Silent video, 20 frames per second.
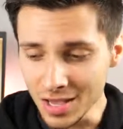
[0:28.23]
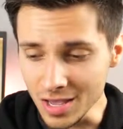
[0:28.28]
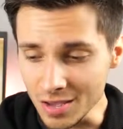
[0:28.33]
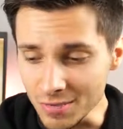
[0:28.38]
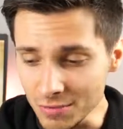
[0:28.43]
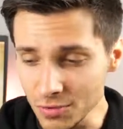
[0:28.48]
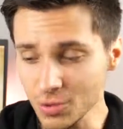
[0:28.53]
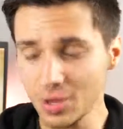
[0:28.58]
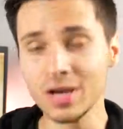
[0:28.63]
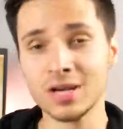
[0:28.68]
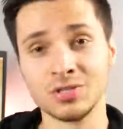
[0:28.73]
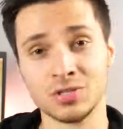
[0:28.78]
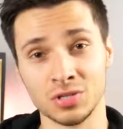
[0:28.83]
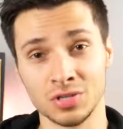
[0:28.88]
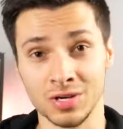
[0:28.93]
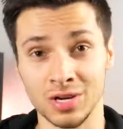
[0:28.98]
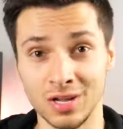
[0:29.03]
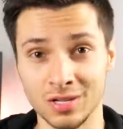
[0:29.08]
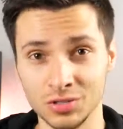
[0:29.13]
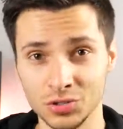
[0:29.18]
if you guys are
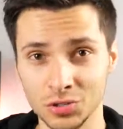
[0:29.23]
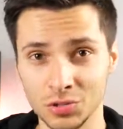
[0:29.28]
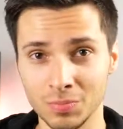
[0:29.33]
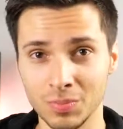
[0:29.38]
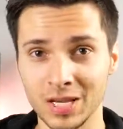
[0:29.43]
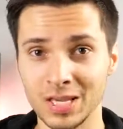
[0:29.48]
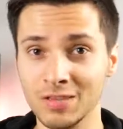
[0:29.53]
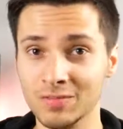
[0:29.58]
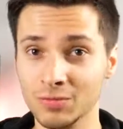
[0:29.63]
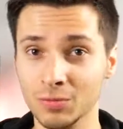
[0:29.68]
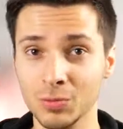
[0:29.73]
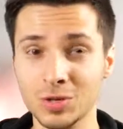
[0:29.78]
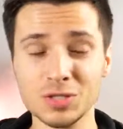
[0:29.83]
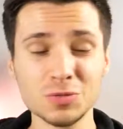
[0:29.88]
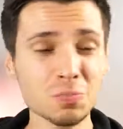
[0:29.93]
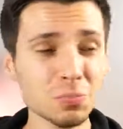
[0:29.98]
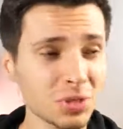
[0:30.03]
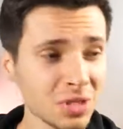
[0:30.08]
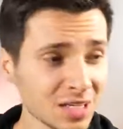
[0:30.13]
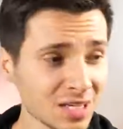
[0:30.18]
going to enter my
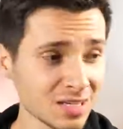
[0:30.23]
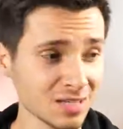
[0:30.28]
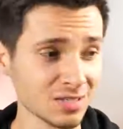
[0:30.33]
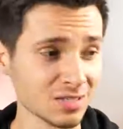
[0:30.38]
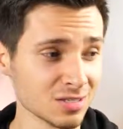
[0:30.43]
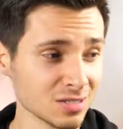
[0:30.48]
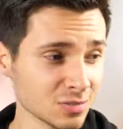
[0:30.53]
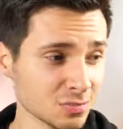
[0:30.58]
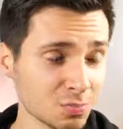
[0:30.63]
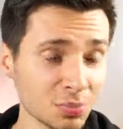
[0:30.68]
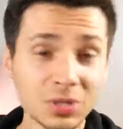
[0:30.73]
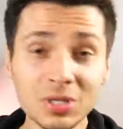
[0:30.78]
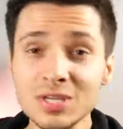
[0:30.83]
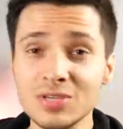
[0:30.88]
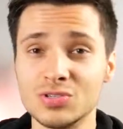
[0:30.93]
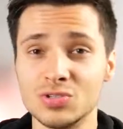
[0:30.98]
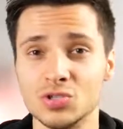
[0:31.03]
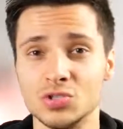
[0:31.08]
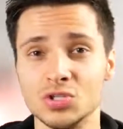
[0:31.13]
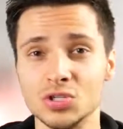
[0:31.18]
giveaways,
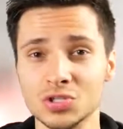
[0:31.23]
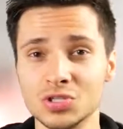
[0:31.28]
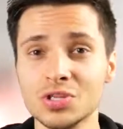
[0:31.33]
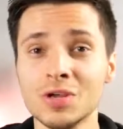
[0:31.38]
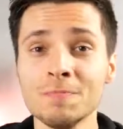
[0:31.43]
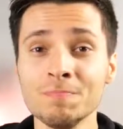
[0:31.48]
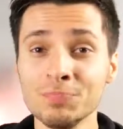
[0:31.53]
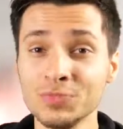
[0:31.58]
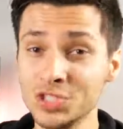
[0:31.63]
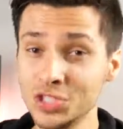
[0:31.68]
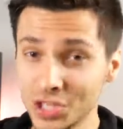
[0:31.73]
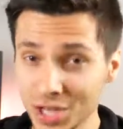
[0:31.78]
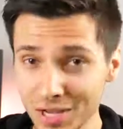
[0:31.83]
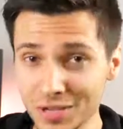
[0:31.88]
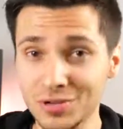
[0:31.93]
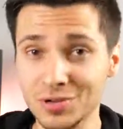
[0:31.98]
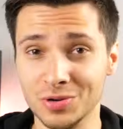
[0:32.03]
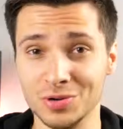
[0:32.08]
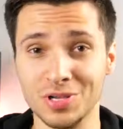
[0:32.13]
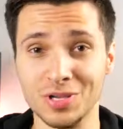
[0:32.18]
please just
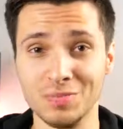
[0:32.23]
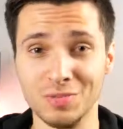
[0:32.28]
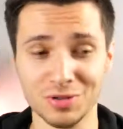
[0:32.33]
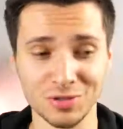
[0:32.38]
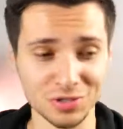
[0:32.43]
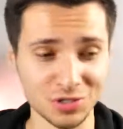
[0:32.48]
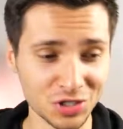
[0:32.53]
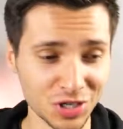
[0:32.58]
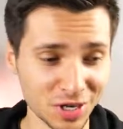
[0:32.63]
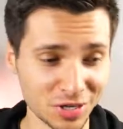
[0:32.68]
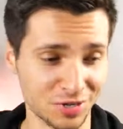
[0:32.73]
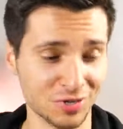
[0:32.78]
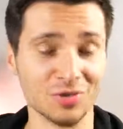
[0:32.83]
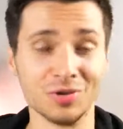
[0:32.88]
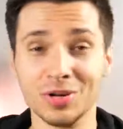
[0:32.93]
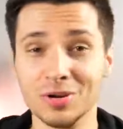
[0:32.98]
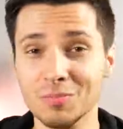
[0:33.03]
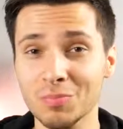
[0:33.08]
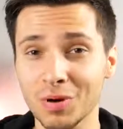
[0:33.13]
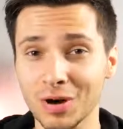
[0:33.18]
check your emails, check your
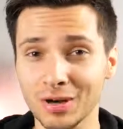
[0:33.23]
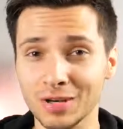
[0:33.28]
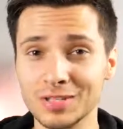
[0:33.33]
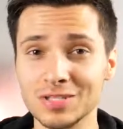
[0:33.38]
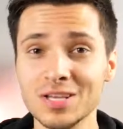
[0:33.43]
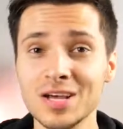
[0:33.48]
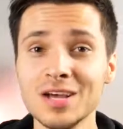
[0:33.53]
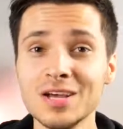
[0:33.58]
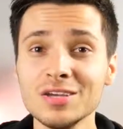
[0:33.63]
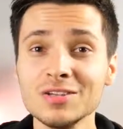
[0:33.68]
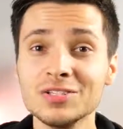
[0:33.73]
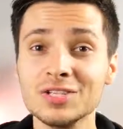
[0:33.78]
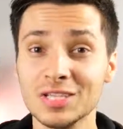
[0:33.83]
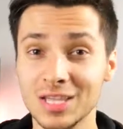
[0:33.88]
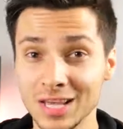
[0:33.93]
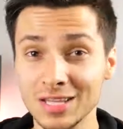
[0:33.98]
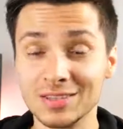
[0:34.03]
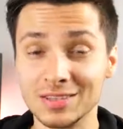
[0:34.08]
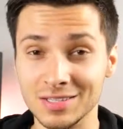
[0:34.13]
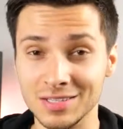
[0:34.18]
inbox to
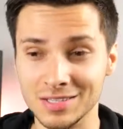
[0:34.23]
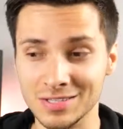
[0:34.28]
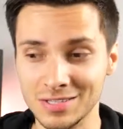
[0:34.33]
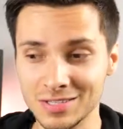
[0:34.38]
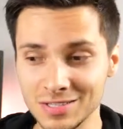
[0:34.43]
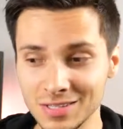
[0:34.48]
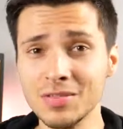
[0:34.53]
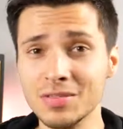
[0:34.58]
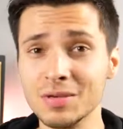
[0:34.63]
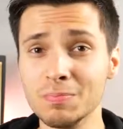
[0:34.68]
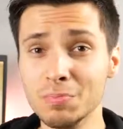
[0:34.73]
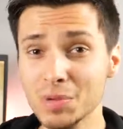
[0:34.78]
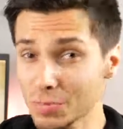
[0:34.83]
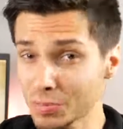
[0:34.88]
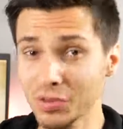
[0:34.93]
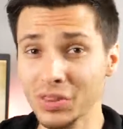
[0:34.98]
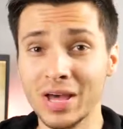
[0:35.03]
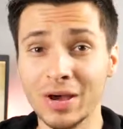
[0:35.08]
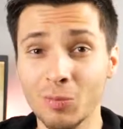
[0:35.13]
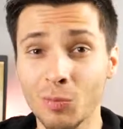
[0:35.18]
get these. The
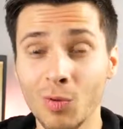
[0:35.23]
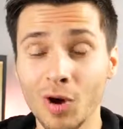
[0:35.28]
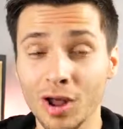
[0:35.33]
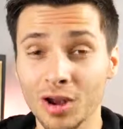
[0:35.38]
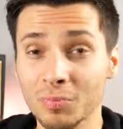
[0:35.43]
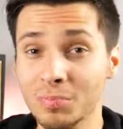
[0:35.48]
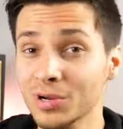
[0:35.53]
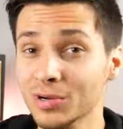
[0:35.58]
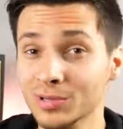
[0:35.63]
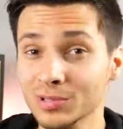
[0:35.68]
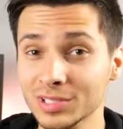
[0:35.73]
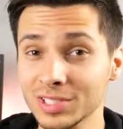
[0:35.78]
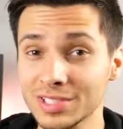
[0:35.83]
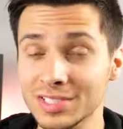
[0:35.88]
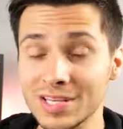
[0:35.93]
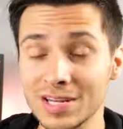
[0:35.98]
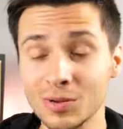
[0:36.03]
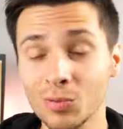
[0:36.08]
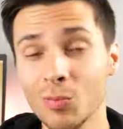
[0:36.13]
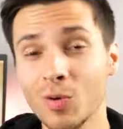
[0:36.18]
people that won apparently
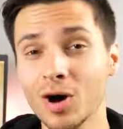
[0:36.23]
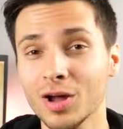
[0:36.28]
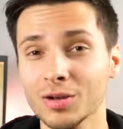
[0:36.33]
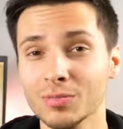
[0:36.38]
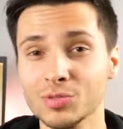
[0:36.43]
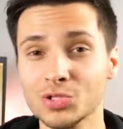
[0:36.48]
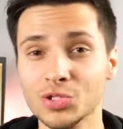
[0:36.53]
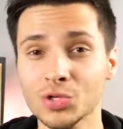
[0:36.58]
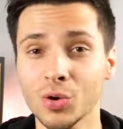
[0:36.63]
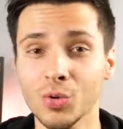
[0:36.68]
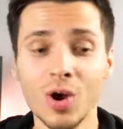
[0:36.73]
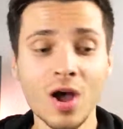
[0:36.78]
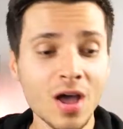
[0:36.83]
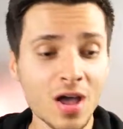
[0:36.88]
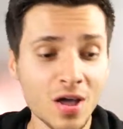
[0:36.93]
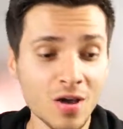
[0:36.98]
didn't want them. So